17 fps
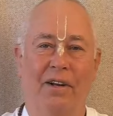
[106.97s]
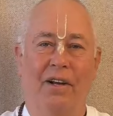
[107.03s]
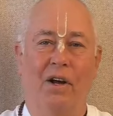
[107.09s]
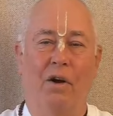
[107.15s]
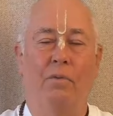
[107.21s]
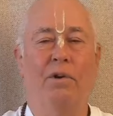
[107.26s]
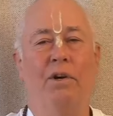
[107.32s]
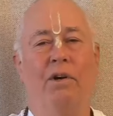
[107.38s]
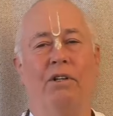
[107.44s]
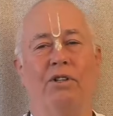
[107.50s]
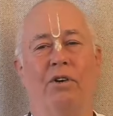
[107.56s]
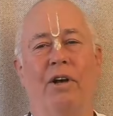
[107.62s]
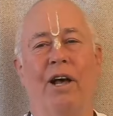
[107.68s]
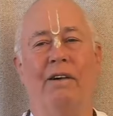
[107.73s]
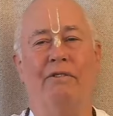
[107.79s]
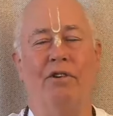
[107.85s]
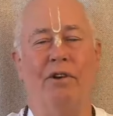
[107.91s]
We also
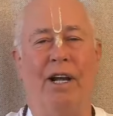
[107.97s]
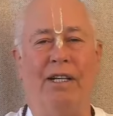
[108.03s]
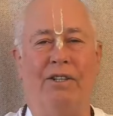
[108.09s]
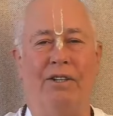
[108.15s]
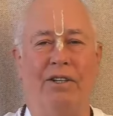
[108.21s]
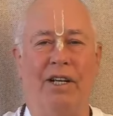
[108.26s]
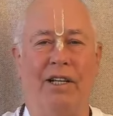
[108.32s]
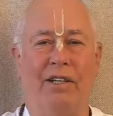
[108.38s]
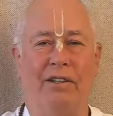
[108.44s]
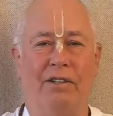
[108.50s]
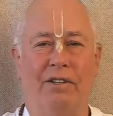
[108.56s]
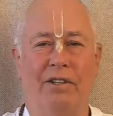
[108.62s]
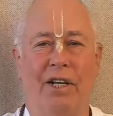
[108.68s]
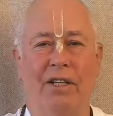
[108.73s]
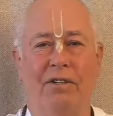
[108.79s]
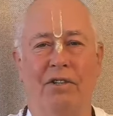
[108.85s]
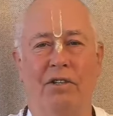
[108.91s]
have transcendental
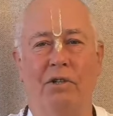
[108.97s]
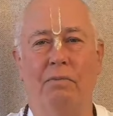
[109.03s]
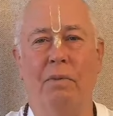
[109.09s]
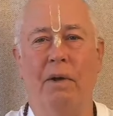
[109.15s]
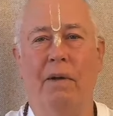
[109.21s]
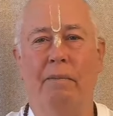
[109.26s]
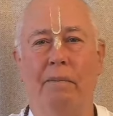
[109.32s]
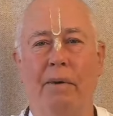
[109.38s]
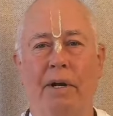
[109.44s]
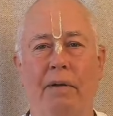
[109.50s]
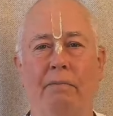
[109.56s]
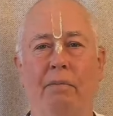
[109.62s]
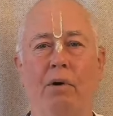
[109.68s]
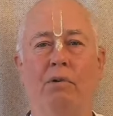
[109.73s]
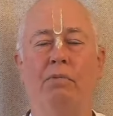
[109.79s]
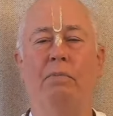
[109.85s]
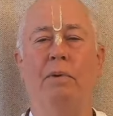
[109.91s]
senses, but in
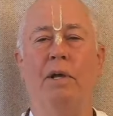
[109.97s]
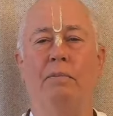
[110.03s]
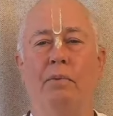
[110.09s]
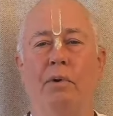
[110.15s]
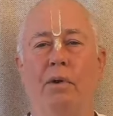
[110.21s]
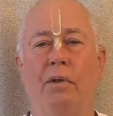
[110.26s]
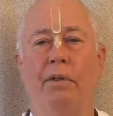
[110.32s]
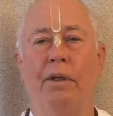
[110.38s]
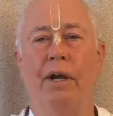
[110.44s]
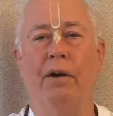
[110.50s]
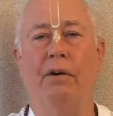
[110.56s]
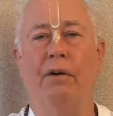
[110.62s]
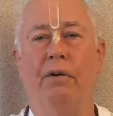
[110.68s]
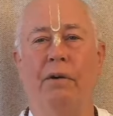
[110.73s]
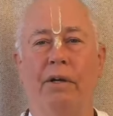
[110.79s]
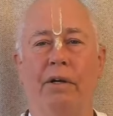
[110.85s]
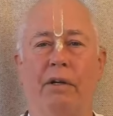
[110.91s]
most people,
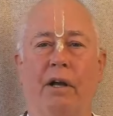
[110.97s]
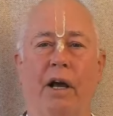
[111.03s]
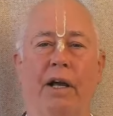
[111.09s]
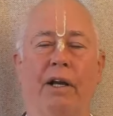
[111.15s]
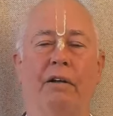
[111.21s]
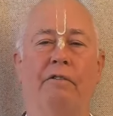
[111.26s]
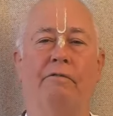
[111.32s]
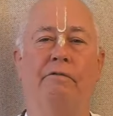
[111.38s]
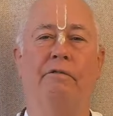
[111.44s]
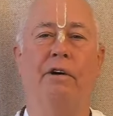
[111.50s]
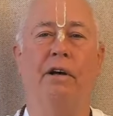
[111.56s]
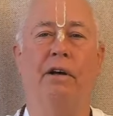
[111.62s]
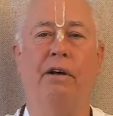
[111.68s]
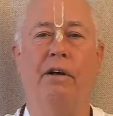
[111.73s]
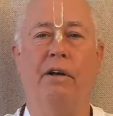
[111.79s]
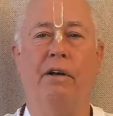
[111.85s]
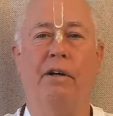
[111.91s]
they're kind of uh,